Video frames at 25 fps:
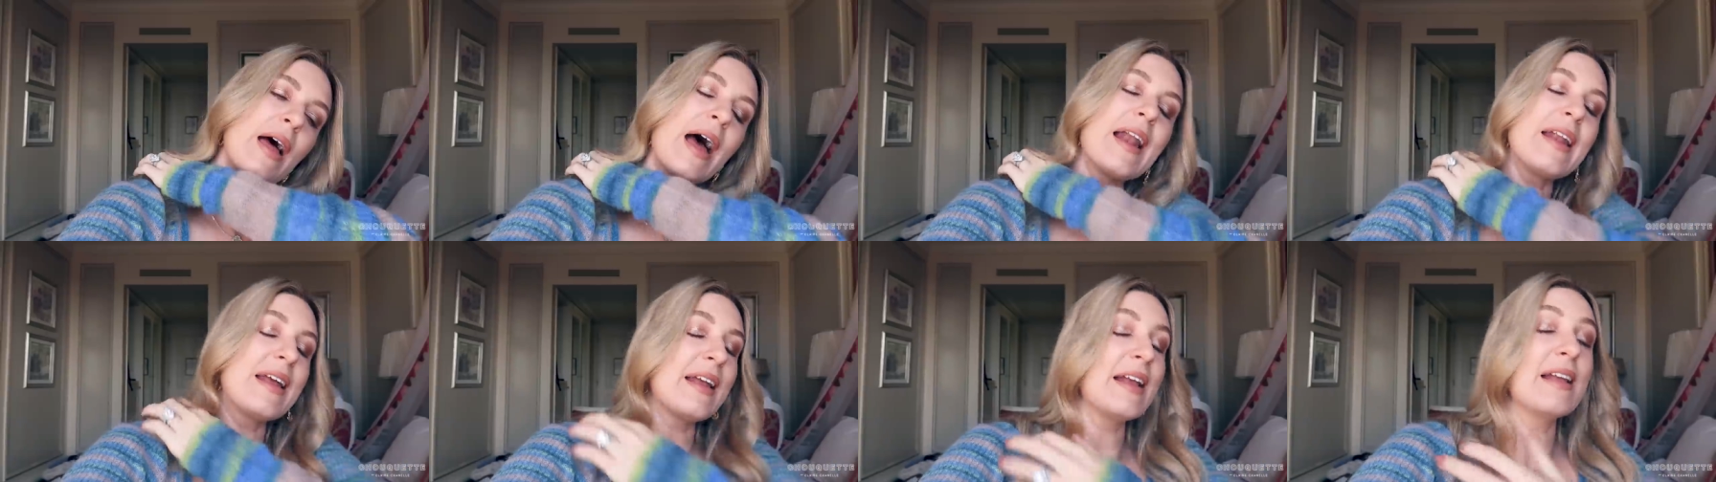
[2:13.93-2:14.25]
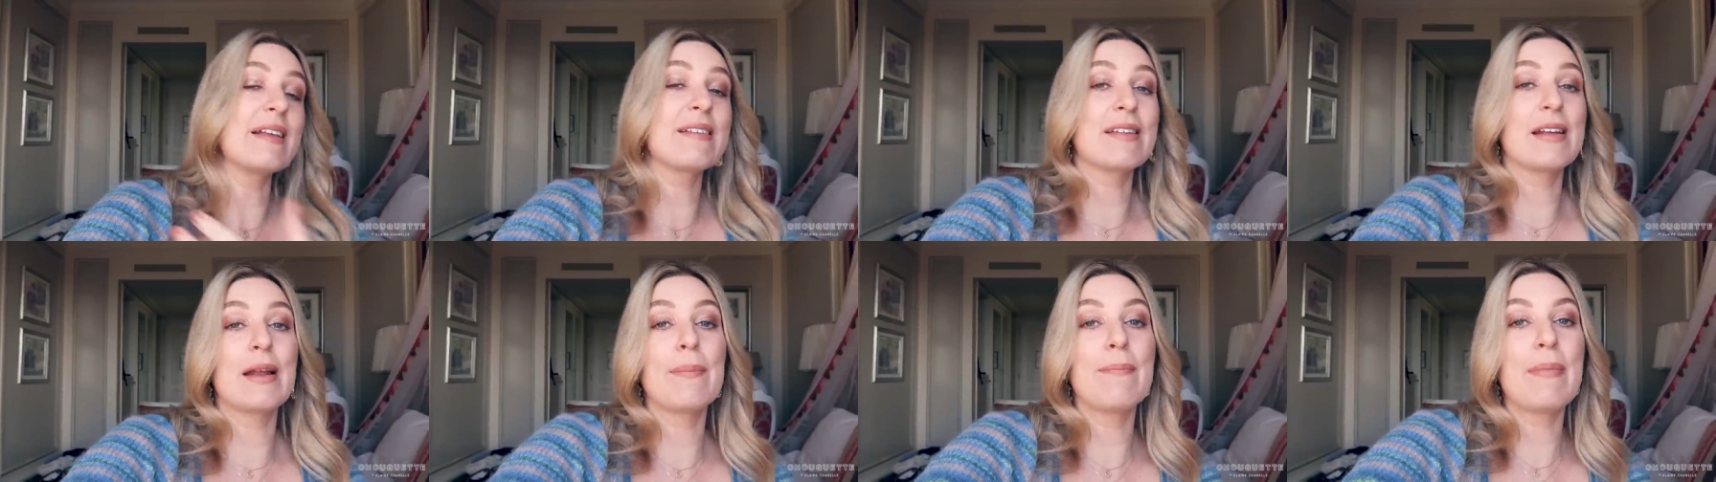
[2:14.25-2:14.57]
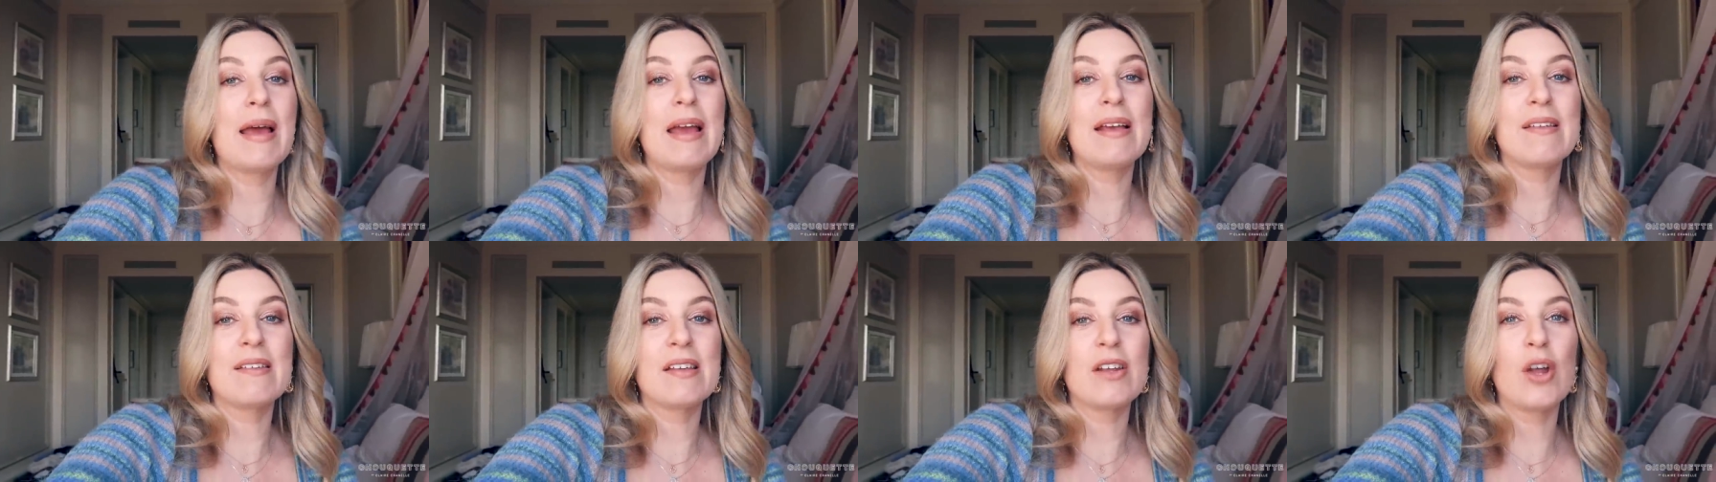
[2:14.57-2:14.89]
it is an
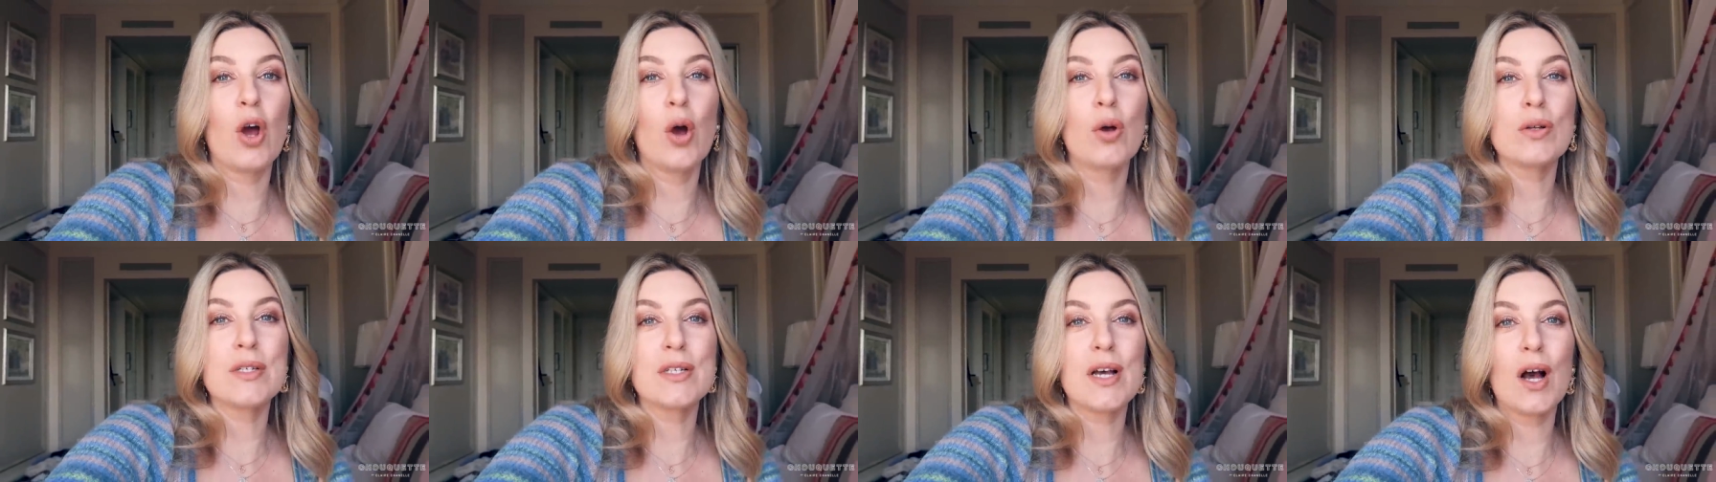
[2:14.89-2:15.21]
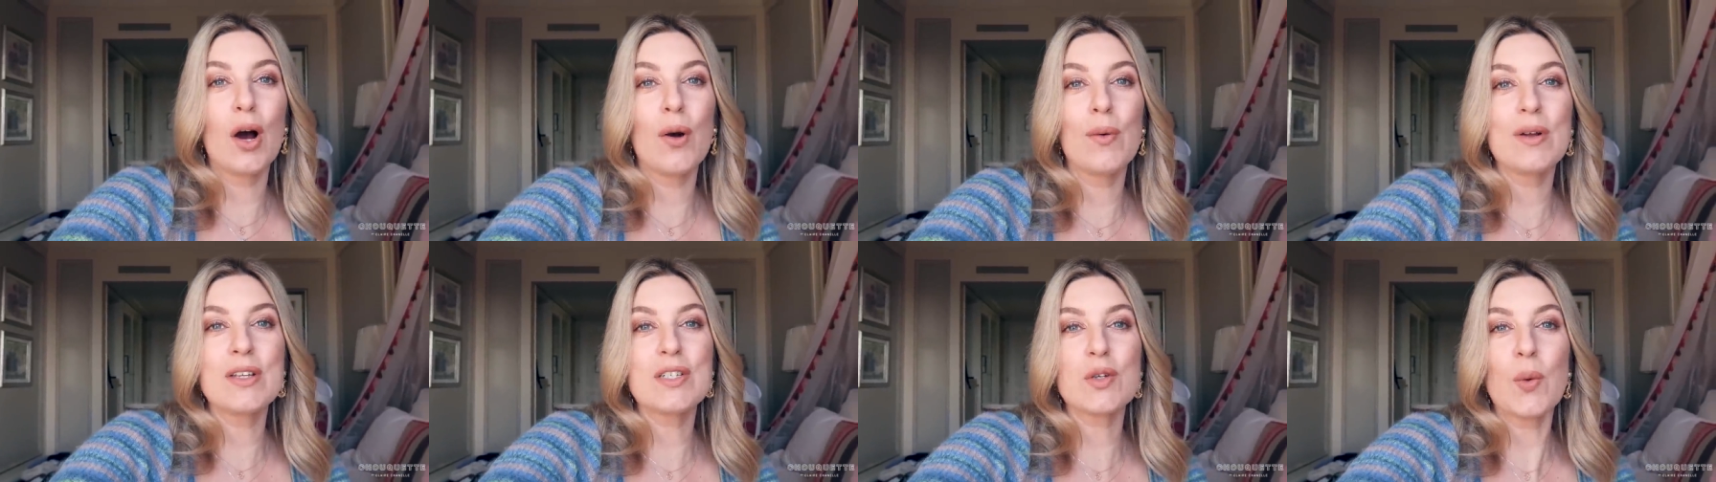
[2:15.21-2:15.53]
amazing hotel.